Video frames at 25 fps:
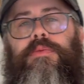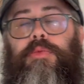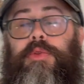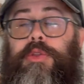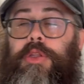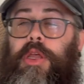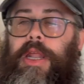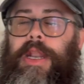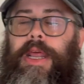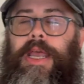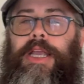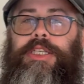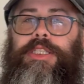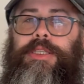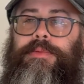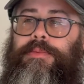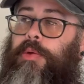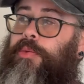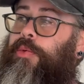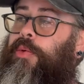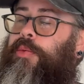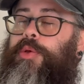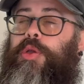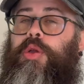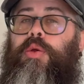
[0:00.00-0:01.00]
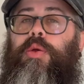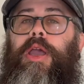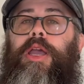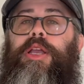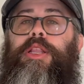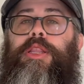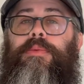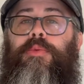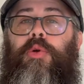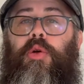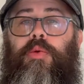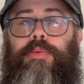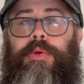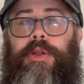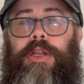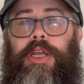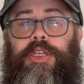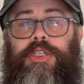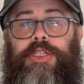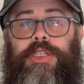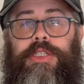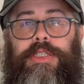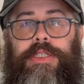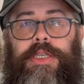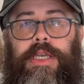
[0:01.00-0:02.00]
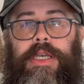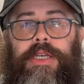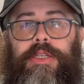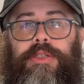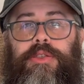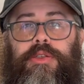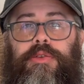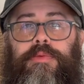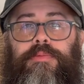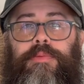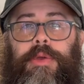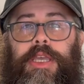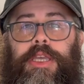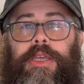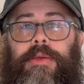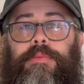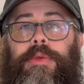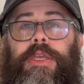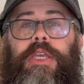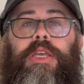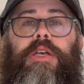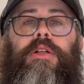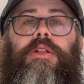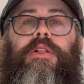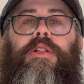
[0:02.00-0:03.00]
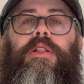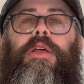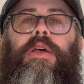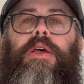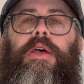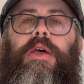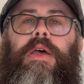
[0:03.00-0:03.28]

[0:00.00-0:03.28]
well, not hatch them out, when we crack them open, I should say, to make a meal,